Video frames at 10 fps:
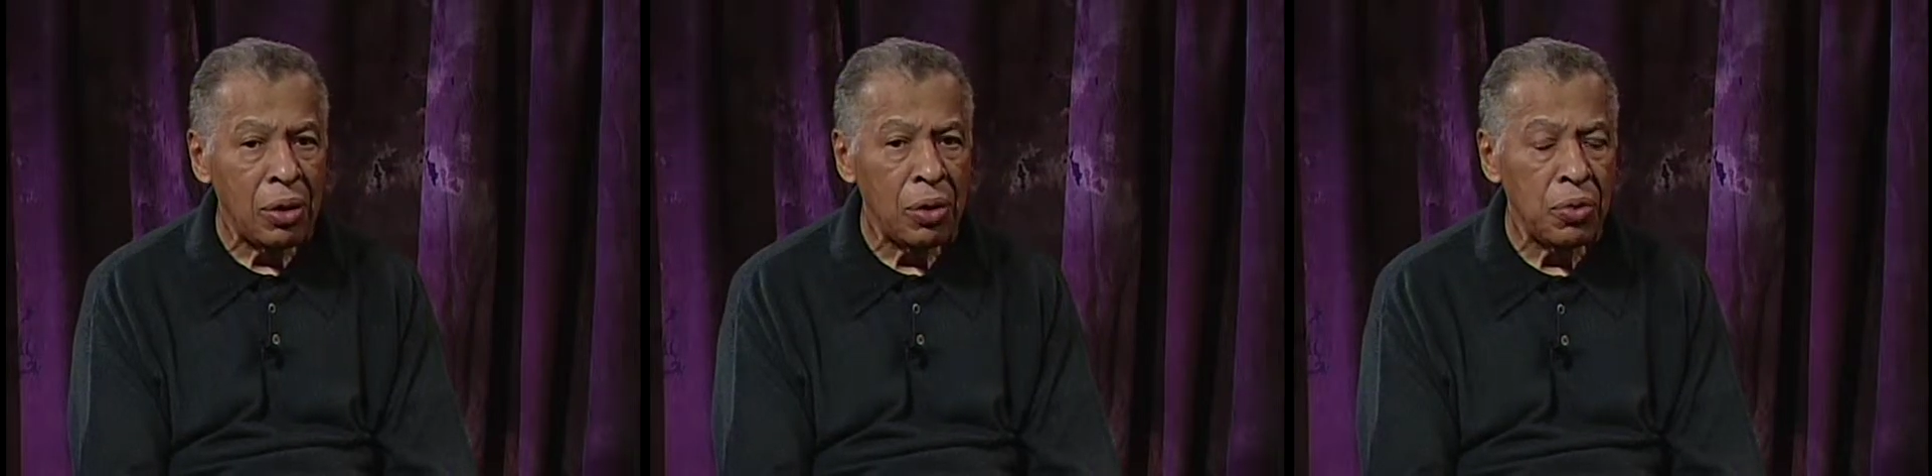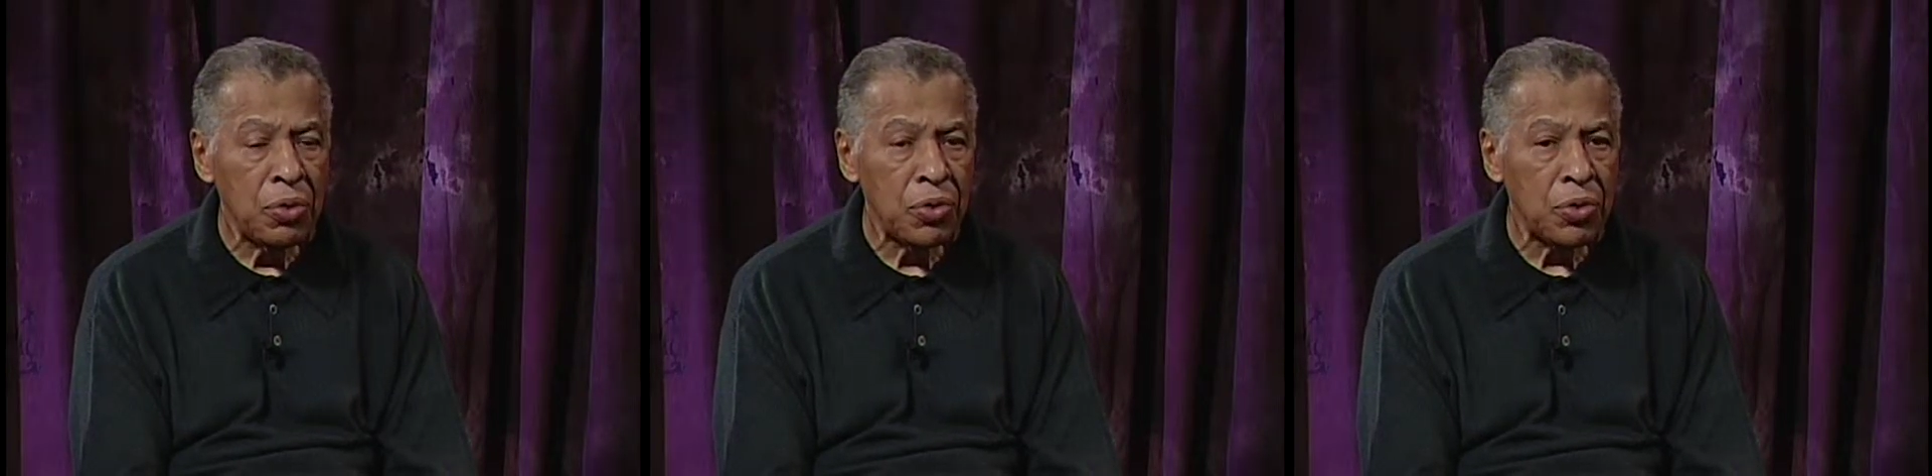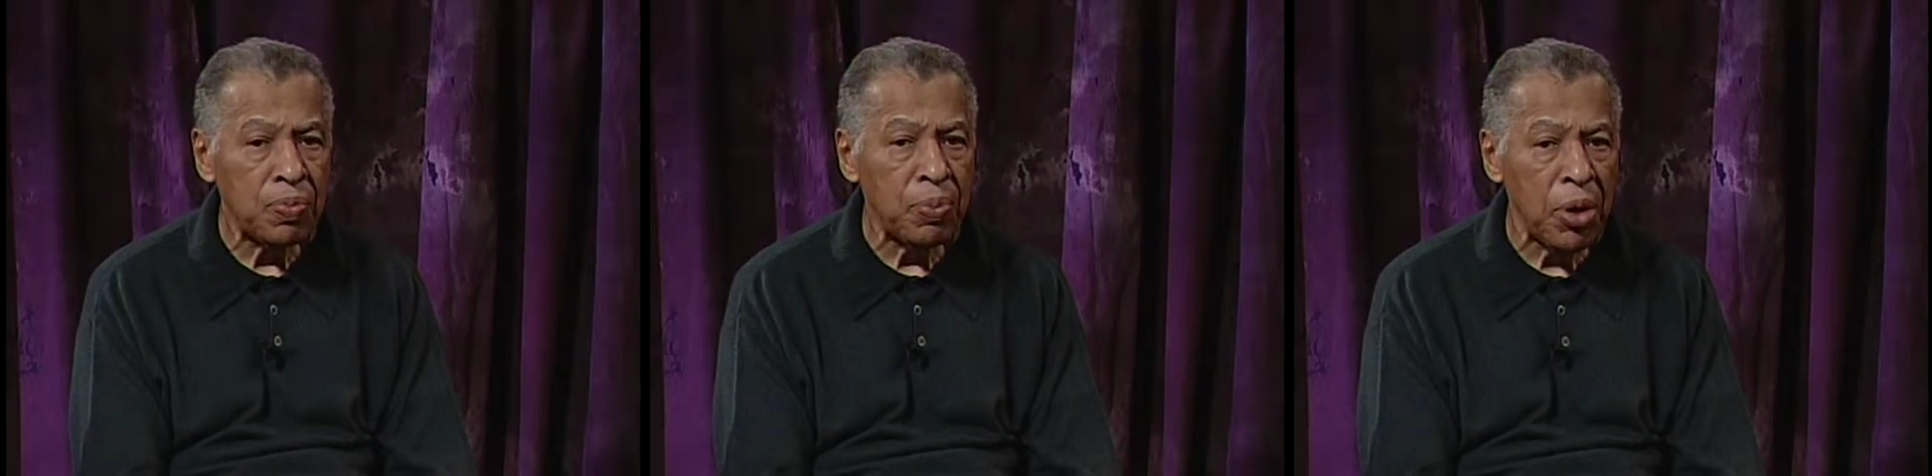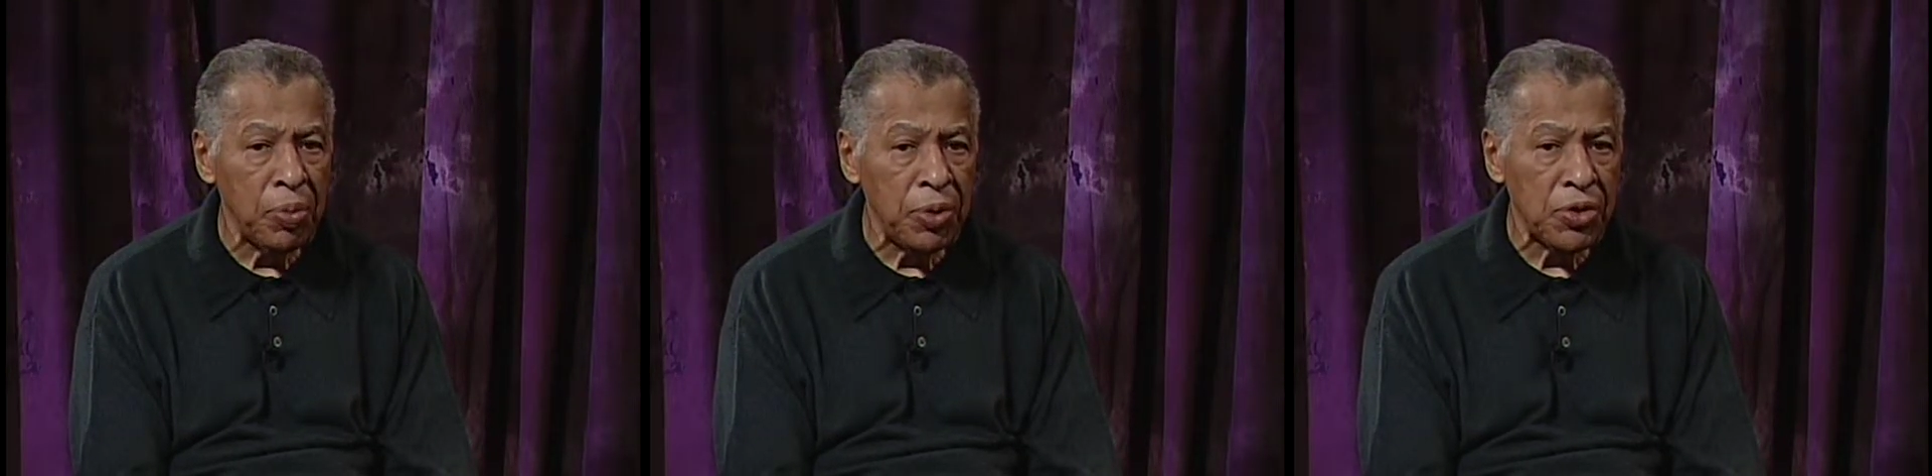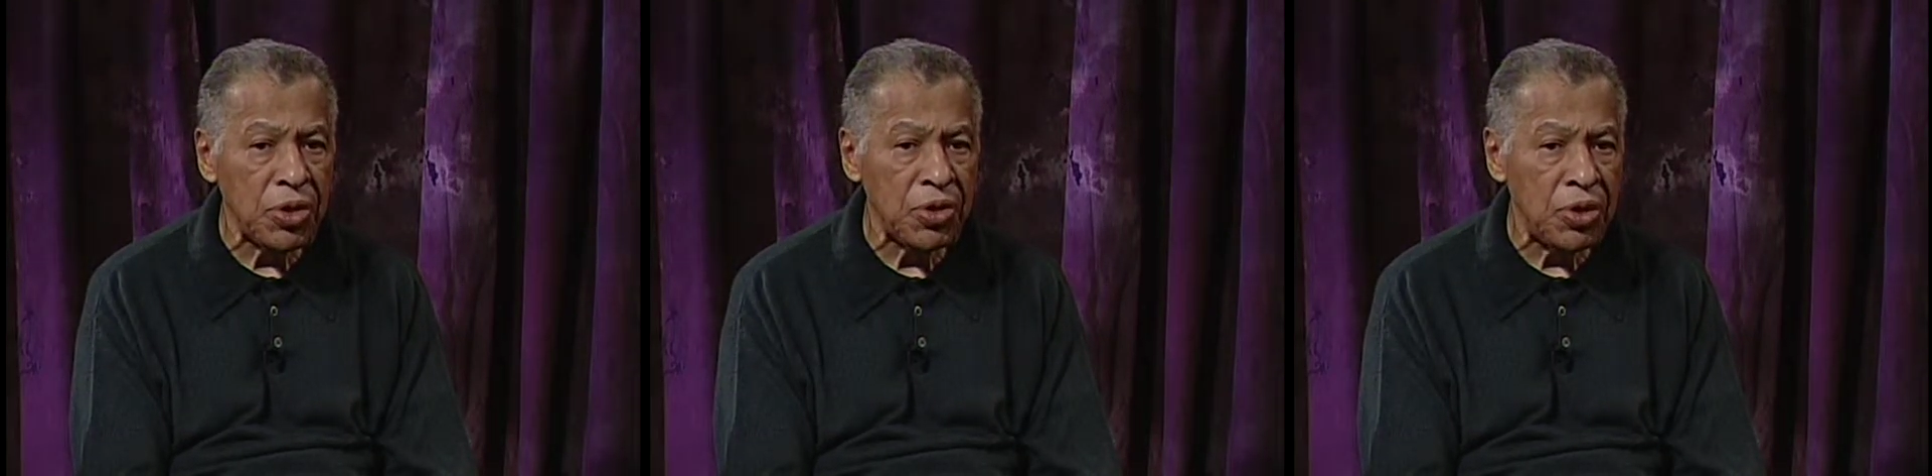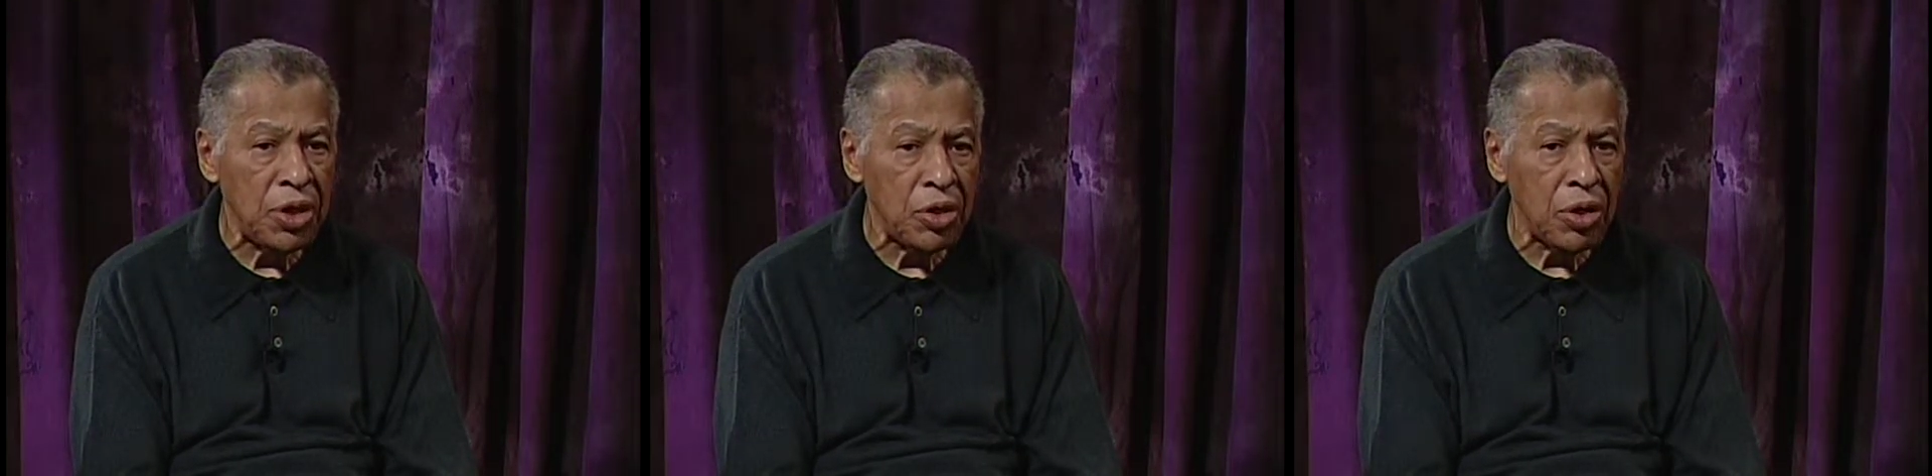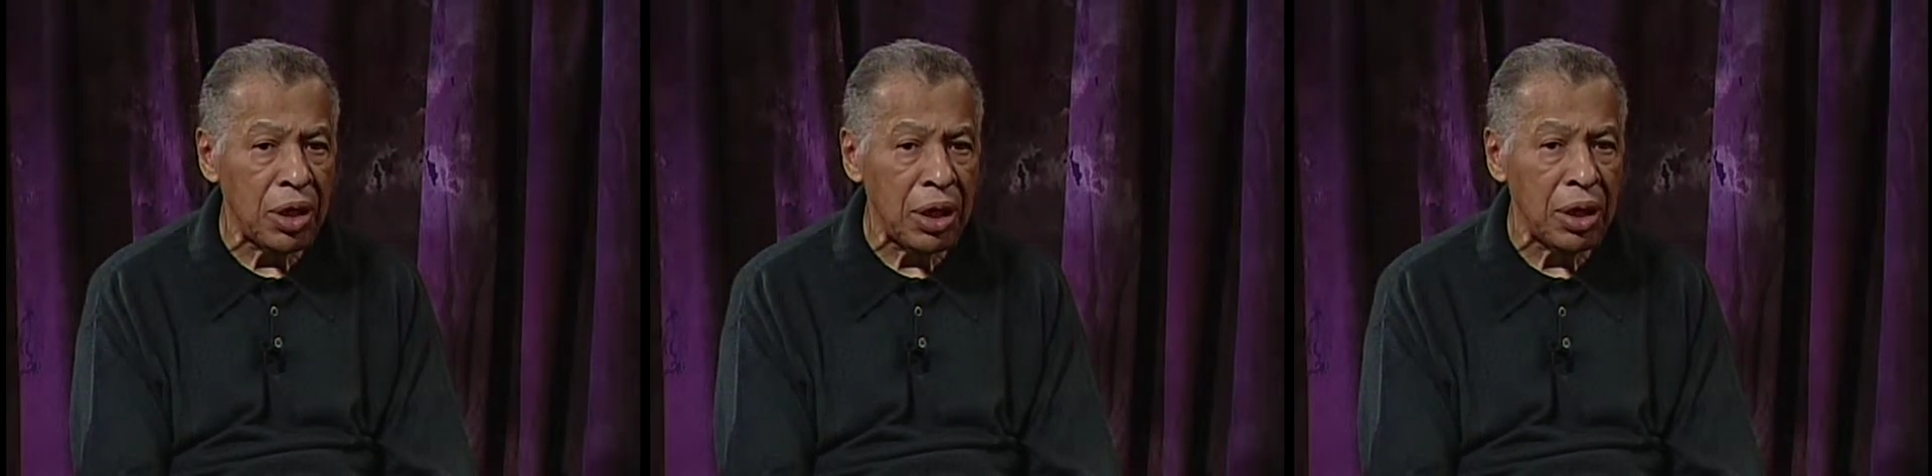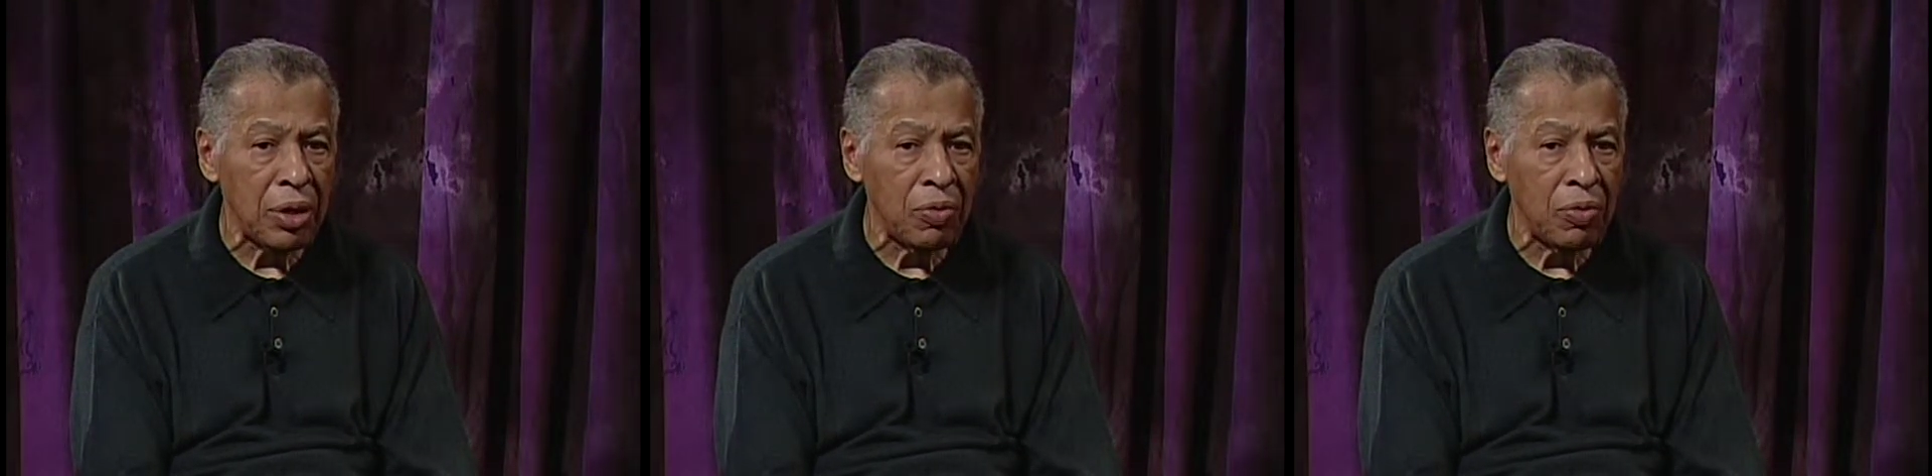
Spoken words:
whose purpose essentially